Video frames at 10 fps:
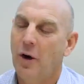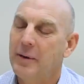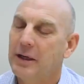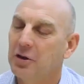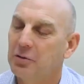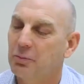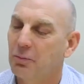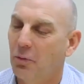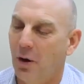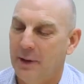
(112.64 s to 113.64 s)
Well, because
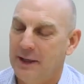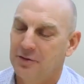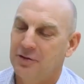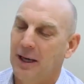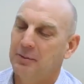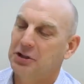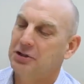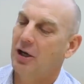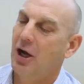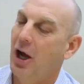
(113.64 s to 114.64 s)
what we'd
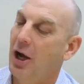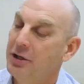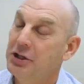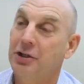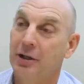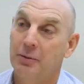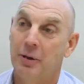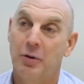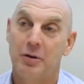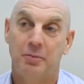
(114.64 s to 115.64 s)
established initially
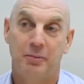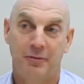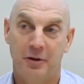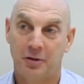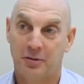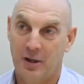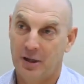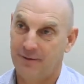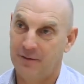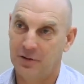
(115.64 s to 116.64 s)
when we first
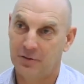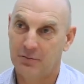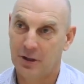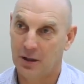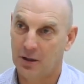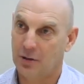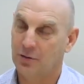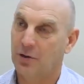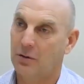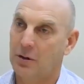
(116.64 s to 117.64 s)
in the first you know
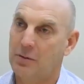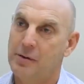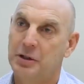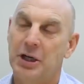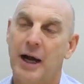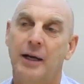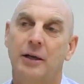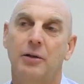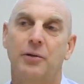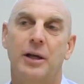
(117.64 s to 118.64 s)
consult when we were
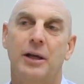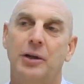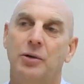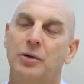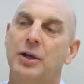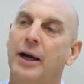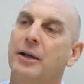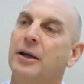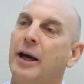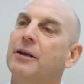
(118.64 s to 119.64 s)
chatting, looking at your day
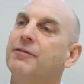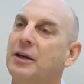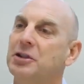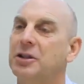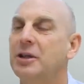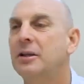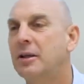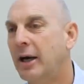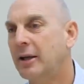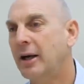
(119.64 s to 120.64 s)
to day functioning,
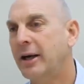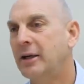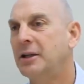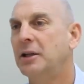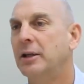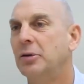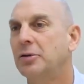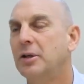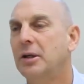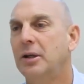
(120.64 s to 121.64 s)
day to day energy levels,